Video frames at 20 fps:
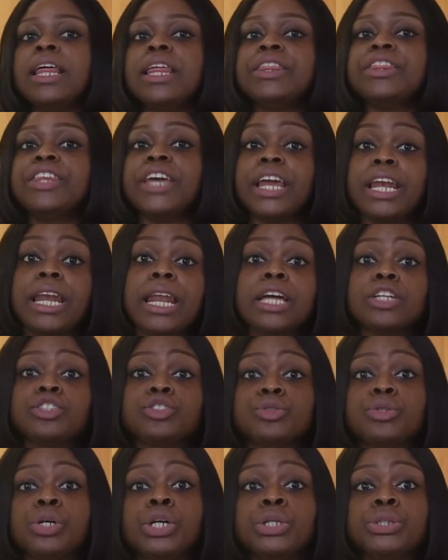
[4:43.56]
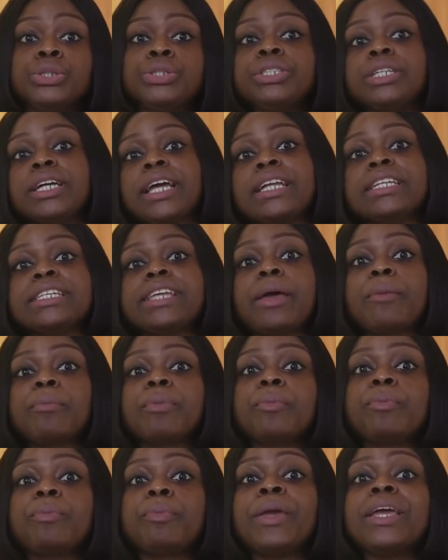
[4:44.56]
The electrode can then
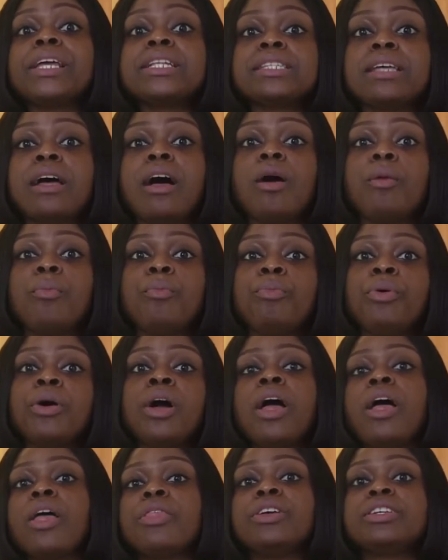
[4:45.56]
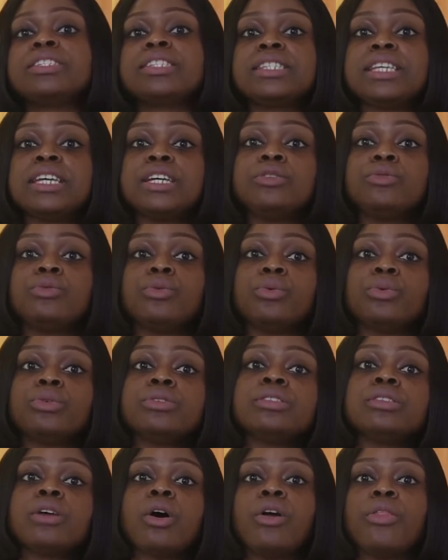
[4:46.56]
be picked up the
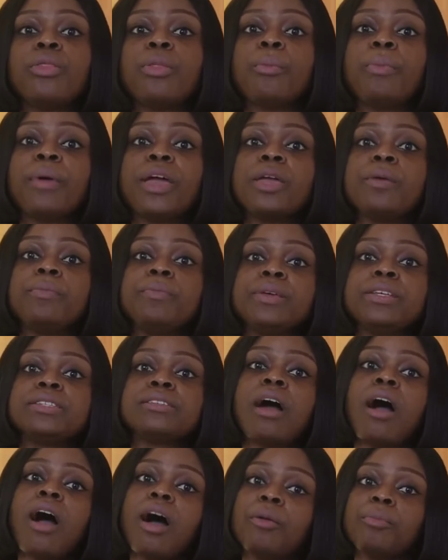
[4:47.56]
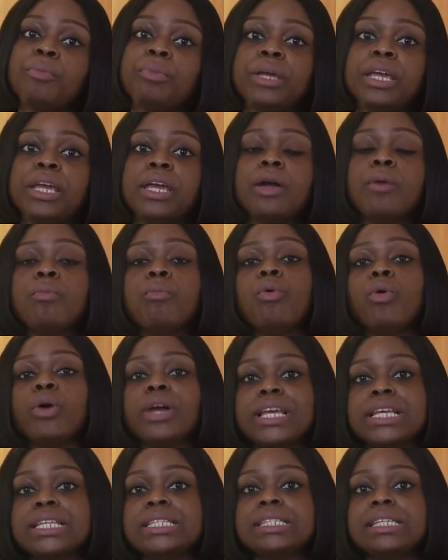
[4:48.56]
signals on the baby's heartbeat more
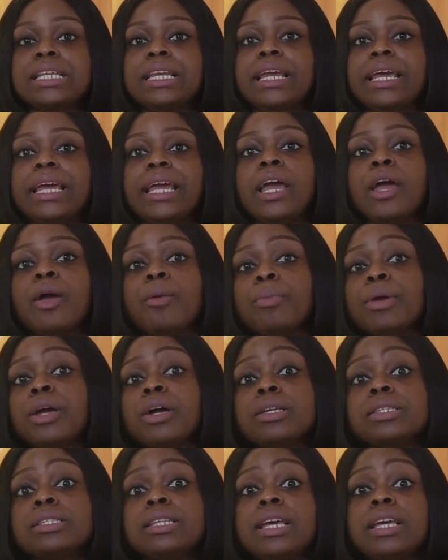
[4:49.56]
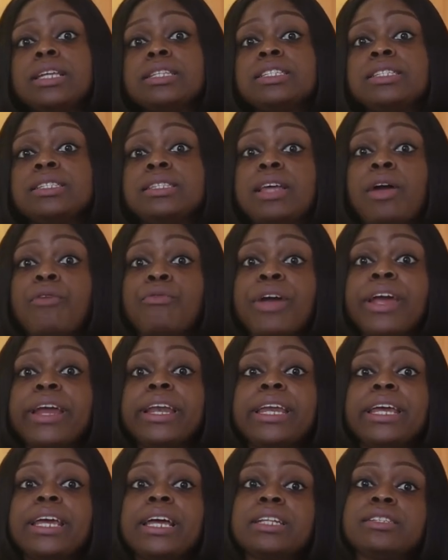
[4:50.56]
easily because it's
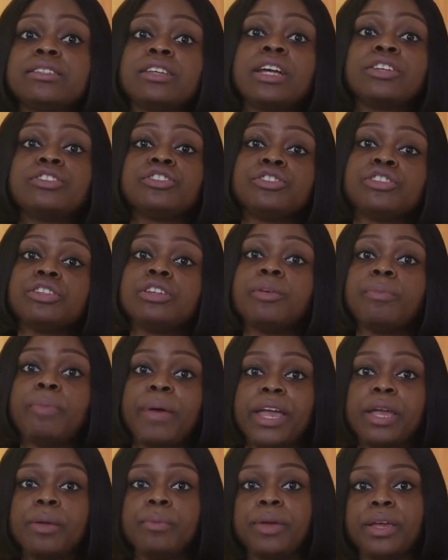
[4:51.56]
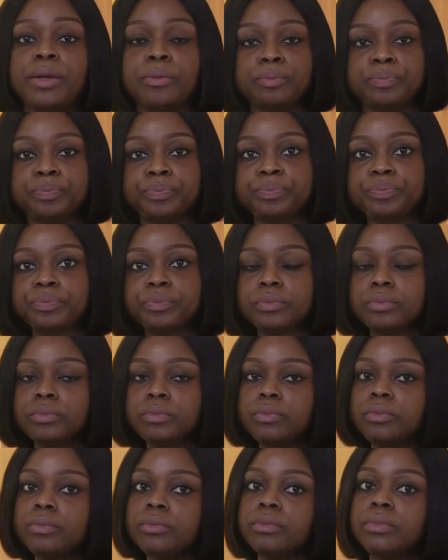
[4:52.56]
directly attached to the baby.
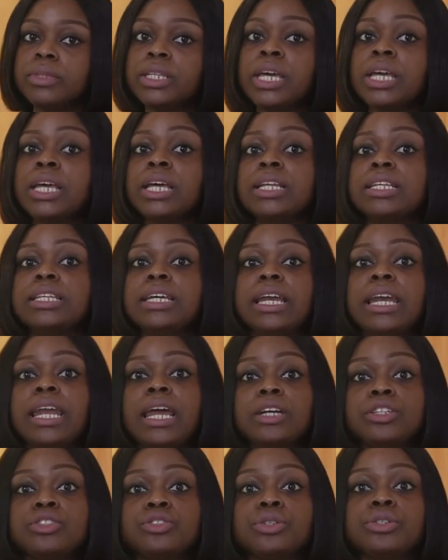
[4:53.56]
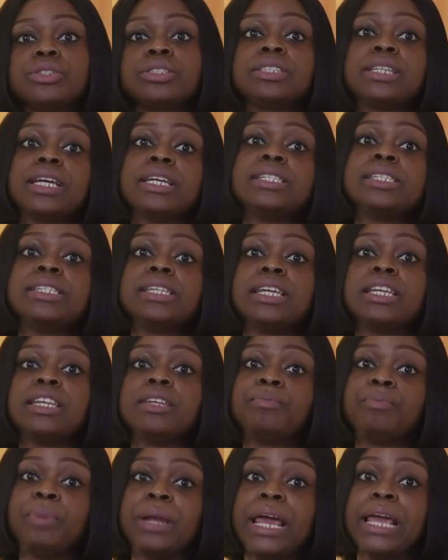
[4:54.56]
The electrode stays
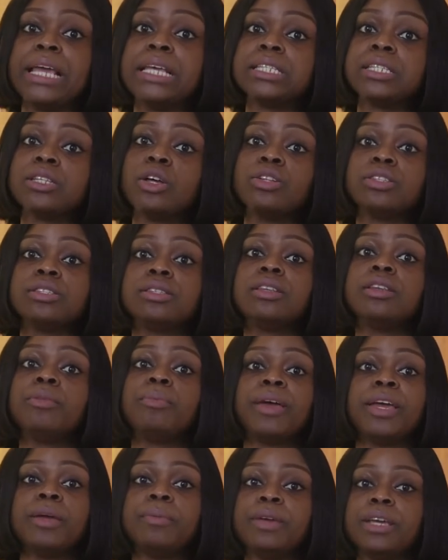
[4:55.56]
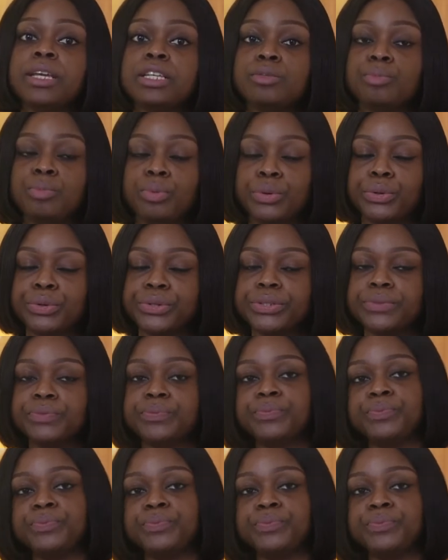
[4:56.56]
in place until the baby is born.